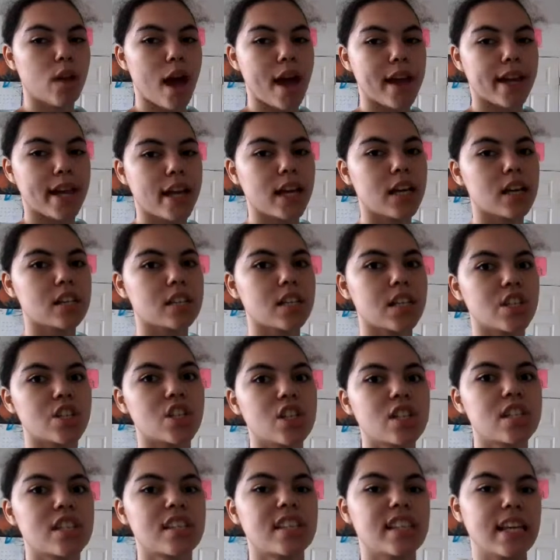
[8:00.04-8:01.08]
like it because they
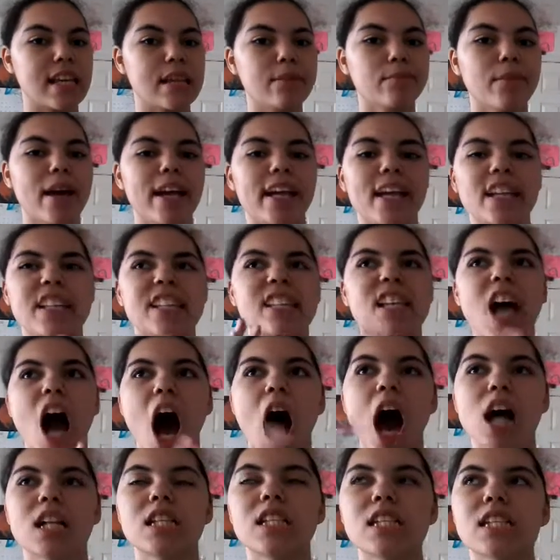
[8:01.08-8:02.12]
just seem like it's
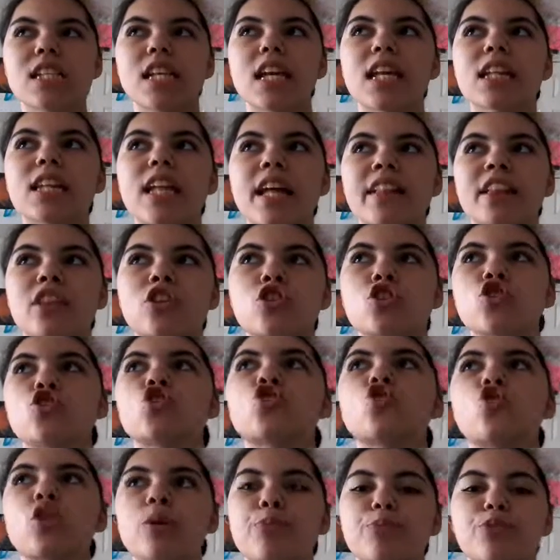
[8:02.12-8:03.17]
constant. Like,
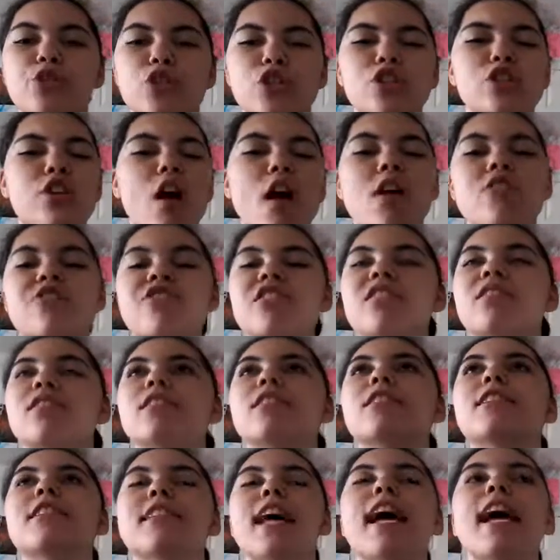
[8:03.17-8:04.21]
descriptions are just
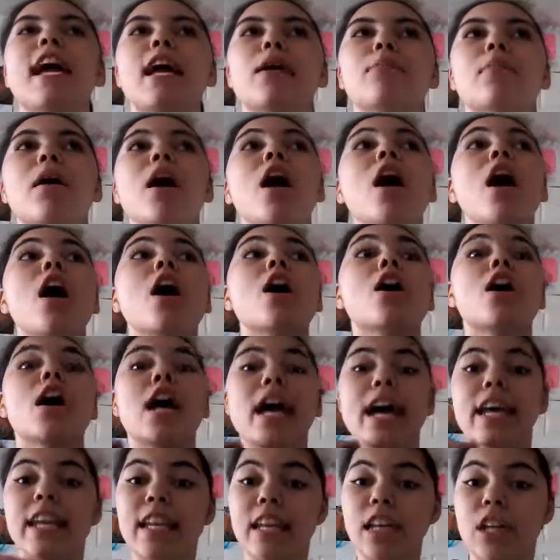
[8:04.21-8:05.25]
the same,
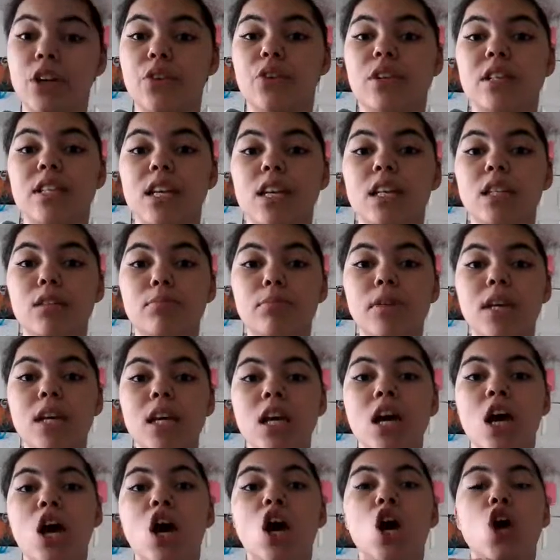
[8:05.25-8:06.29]
and it irritates
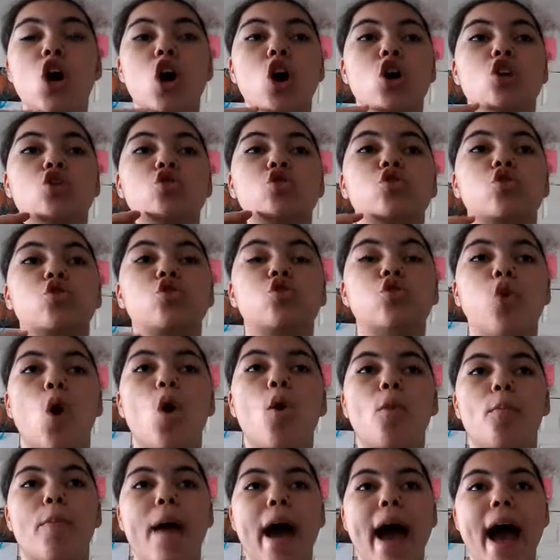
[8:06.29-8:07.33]
me
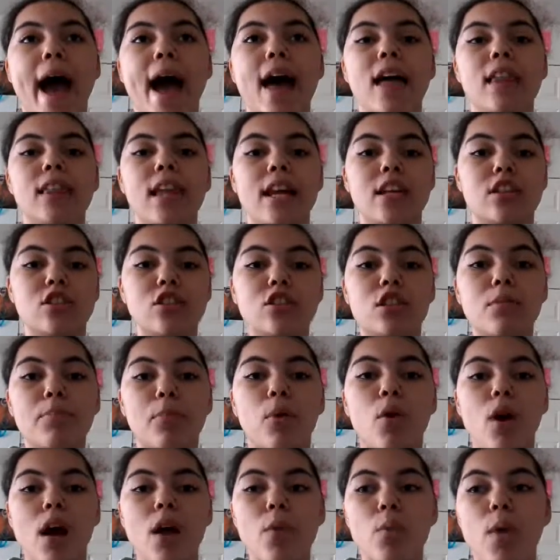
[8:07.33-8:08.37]
so bad, like to the
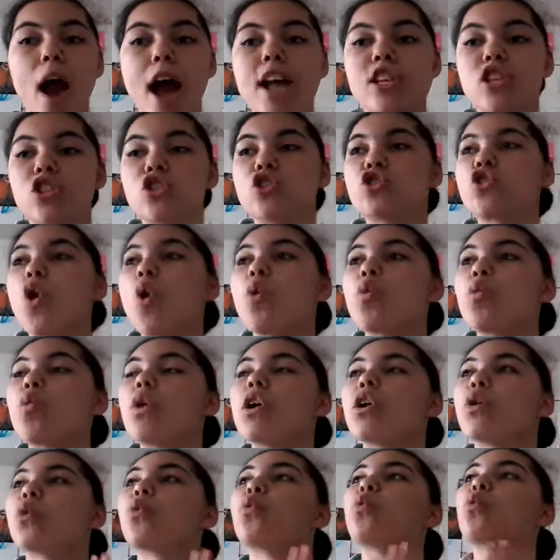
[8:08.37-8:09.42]
point where I just don't
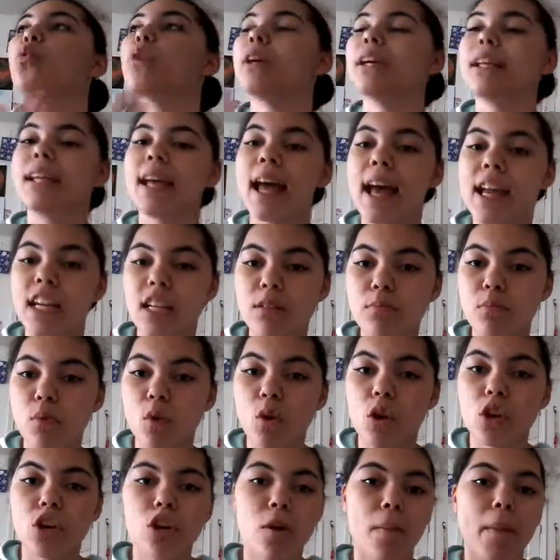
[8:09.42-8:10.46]
want to read it
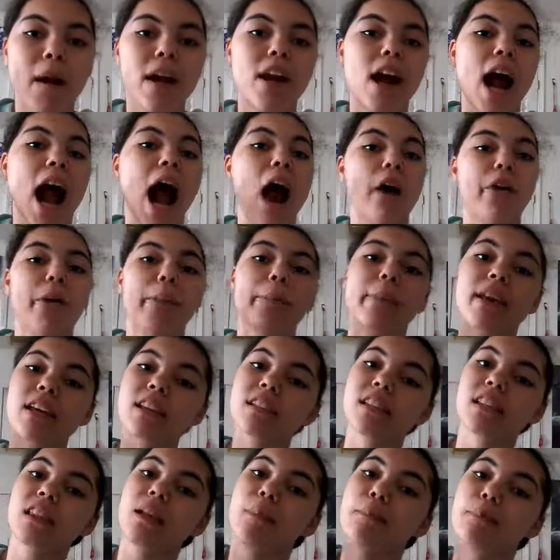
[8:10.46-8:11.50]
anymore, no matter how
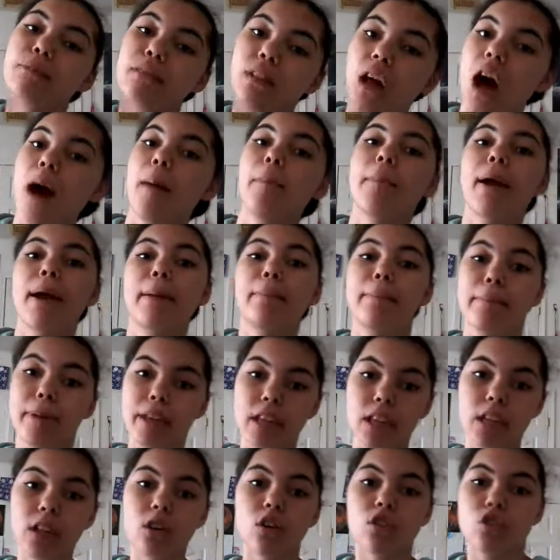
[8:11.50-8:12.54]
amazing the plot might
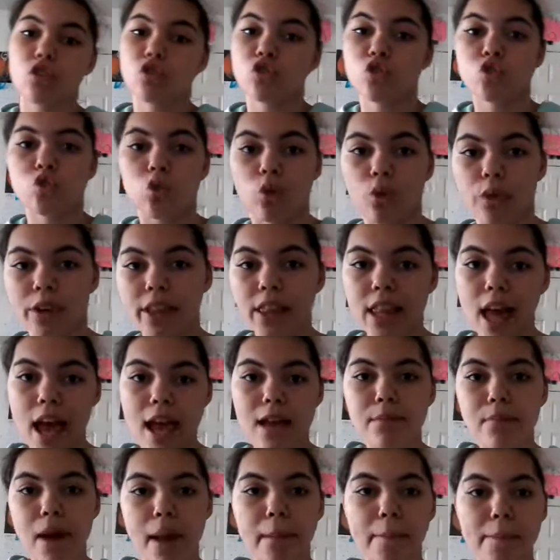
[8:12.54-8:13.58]
be or the
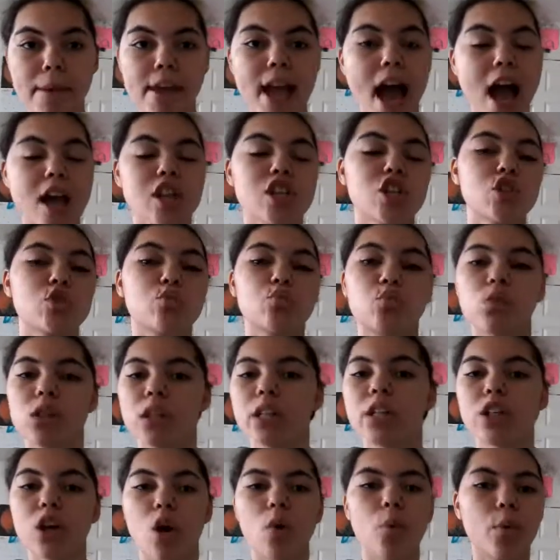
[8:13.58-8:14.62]
storyline might be. I just
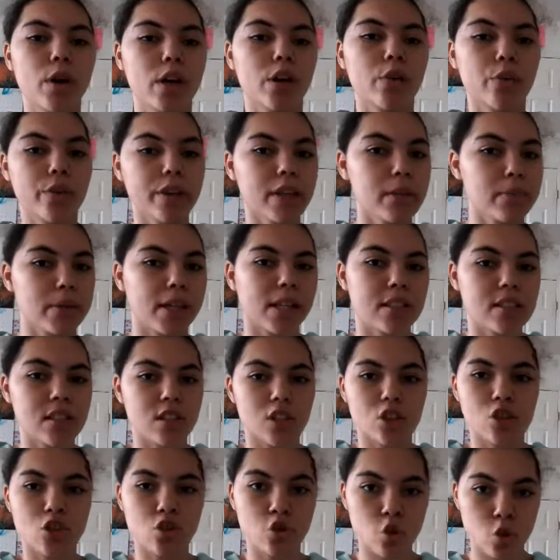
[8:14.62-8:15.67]
really don't want to read it because of
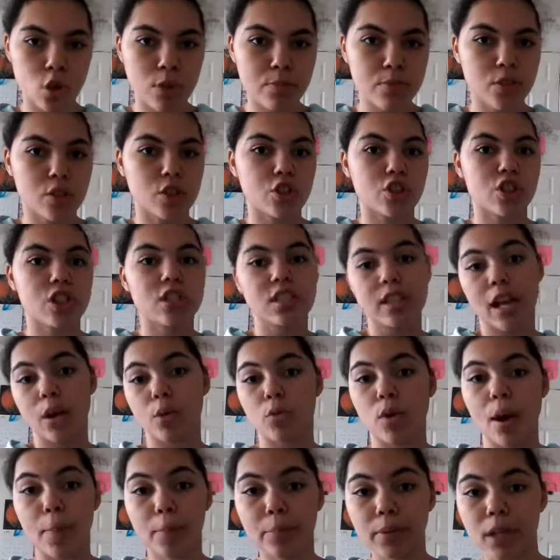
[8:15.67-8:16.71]
the description. Just
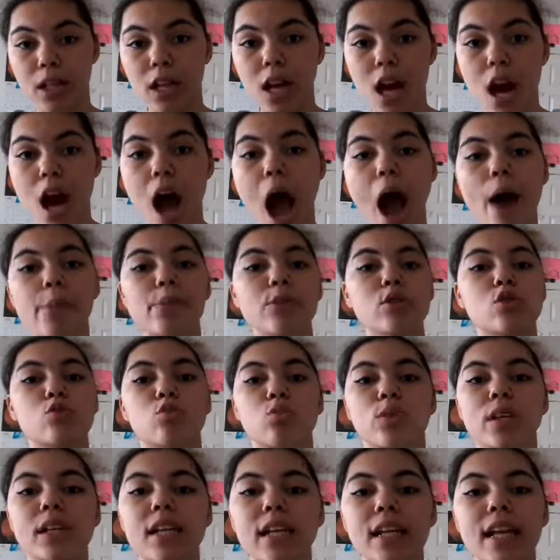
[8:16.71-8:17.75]
like Replica, I was
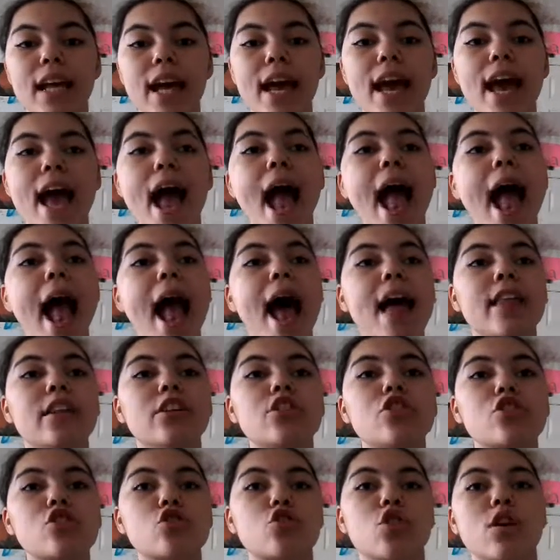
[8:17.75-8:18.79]
reading it, and the
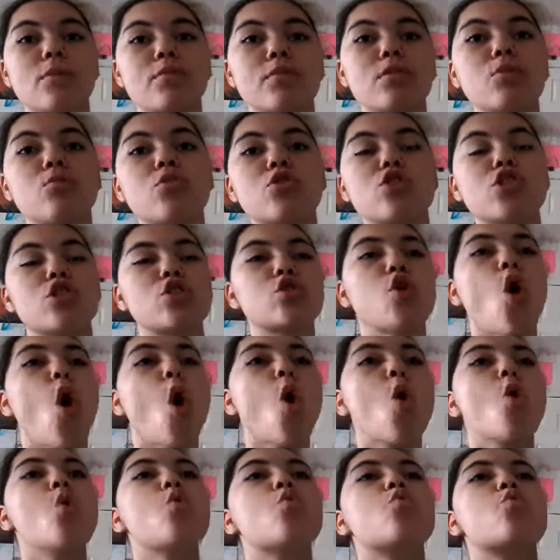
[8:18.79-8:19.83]
description was just
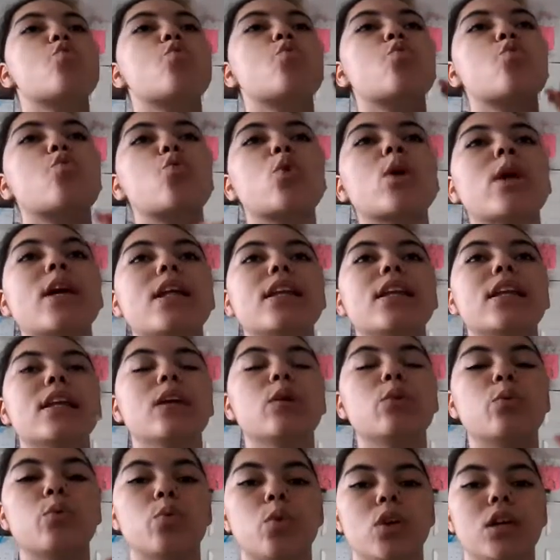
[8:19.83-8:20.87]
really,
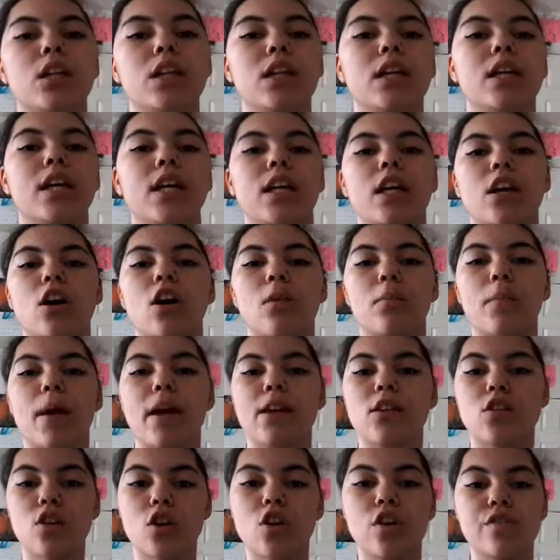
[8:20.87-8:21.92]
really getting on my
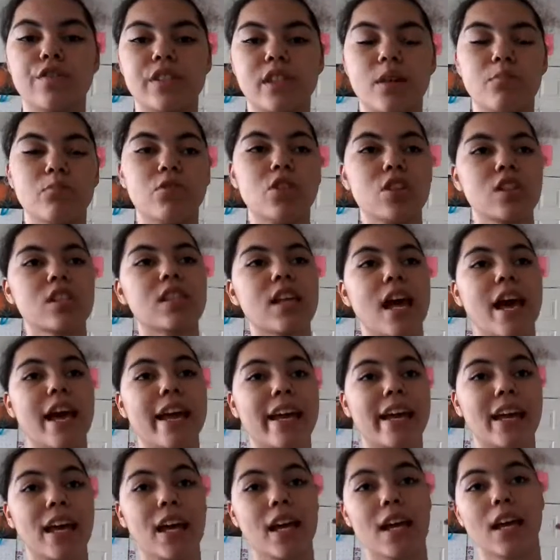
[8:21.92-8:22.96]
nerves. I'm just
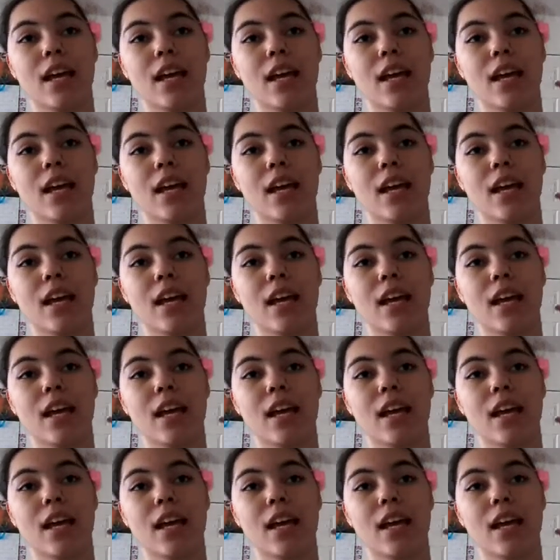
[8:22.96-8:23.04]
like,